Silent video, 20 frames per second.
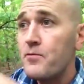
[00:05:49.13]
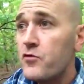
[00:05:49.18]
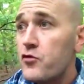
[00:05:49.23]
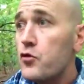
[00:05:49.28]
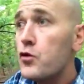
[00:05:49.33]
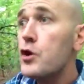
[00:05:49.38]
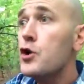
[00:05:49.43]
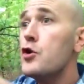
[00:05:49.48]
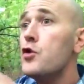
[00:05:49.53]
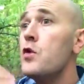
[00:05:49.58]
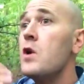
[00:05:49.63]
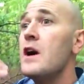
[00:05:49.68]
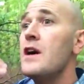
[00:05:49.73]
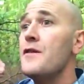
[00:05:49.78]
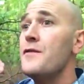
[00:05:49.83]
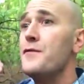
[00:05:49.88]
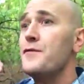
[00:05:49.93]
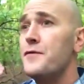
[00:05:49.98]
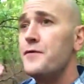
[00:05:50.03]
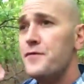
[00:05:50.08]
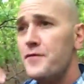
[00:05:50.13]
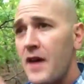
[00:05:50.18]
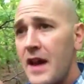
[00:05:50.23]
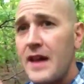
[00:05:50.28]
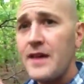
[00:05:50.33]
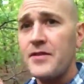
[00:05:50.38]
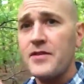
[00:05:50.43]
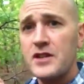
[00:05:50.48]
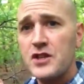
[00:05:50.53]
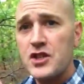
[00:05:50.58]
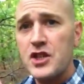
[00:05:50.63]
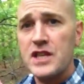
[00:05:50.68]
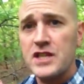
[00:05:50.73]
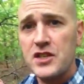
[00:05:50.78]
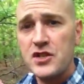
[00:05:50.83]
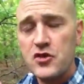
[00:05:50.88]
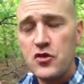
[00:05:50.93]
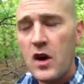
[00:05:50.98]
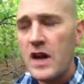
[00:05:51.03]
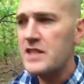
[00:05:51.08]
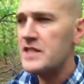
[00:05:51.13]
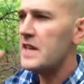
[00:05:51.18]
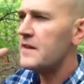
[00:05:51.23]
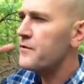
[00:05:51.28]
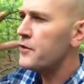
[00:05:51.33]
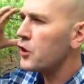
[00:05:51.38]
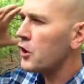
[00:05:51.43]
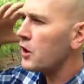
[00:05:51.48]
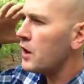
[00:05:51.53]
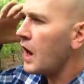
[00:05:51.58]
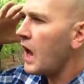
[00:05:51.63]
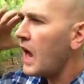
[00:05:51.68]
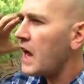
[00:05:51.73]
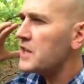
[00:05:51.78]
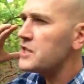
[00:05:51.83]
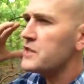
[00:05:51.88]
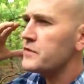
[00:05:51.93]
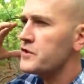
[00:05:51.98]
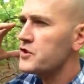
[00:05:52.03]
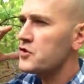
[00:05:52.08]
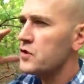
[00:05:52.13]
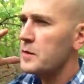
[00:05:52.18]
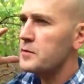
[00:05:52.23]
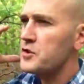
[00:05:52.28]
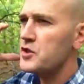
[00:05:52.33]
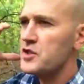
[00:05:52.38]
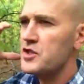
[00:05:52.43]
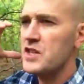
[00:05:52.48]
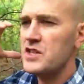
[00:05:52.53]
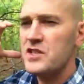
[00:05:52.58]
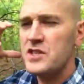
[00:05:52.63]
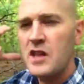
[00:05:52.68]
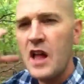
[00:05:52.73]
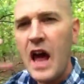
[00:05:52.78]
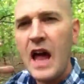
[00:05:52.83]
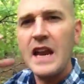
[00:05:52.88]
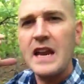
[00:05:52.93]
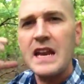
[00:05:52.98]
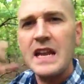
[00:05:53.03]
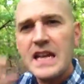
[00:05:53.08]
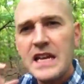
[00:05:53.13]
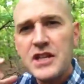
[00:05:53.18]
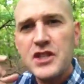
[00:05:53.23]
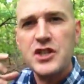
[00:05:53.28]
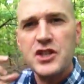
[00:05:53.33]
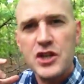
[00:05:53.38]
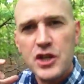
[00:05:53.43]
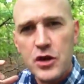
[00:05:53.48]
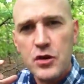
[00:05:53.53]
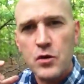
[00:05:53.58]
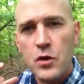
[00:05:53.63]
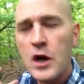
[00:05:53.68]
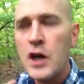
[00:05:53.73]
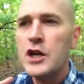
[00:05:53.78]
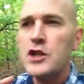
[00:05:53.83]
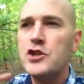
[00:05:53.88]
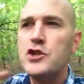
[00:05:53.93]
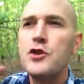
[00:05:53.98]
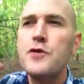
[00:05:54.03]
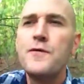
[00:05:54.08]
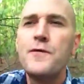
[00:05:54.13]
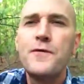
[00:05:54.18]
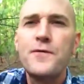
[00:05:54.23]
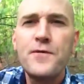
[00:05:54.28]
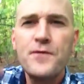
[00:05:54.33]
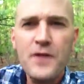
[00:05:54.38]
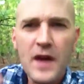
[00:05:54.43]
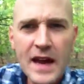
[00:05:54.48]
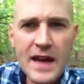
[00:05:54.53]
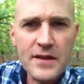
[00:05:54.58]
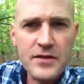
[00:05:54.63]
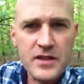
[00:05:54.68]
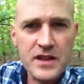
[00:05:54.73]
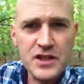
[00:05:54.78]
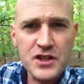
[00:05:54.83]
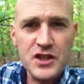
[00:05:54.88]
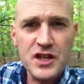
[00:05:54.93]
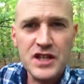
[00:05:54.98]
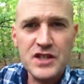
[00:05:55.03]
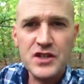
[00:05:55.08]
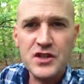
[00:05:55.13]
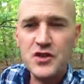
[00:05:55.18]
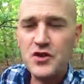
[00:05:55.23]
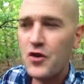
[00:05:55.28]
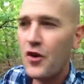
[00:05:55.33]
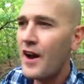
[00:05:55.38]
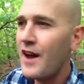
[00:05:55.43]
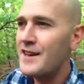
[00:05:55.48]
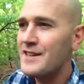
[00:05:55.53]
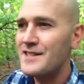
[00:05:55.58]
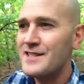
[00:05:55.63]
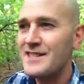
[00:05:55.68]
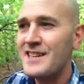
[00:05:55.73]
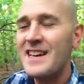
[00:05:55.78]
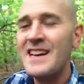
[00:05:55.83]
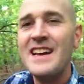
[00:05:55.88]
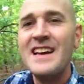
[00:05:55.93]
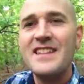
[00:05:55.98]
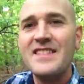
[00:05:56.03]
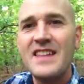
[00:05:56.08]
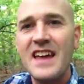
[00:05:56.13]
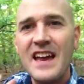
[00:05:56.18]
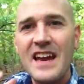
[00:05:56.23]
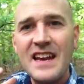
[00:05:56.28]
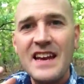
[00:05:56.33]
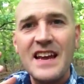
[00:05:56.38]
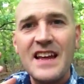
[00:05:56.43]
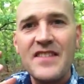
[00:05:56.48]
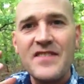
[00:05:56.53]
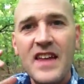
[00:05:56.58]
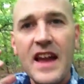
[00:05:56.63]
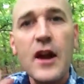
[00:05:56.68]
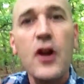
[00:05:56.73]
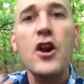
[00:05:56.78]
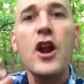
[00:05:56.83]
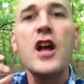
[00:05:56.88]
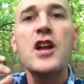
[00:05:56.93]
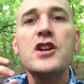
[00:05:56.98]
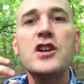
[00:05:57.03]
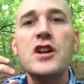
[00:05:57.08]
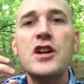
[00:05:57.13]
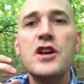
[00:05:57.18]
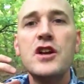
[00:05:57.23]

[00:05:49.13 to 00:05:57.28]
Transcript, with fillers: Through faith in Jesus Christ. If your knowledge of scriptures does not lead you to faith in Jesus Christ, then they are not